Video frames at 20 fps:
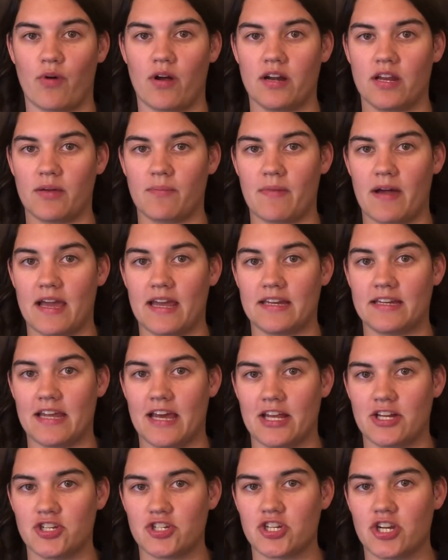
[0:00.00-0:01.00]
wanting my
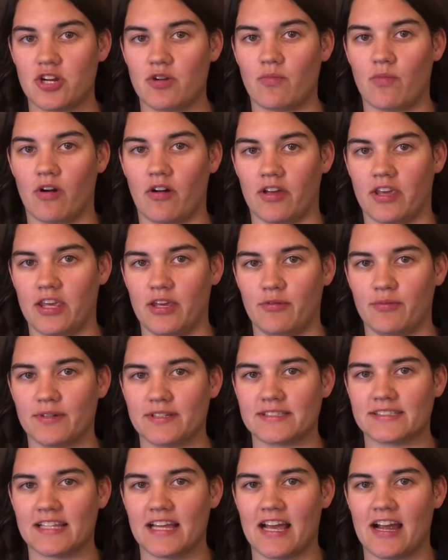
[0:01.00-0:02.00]
attention while he
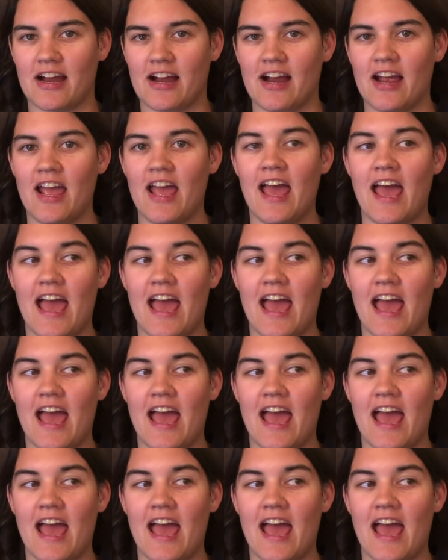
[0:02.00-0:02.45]
was there,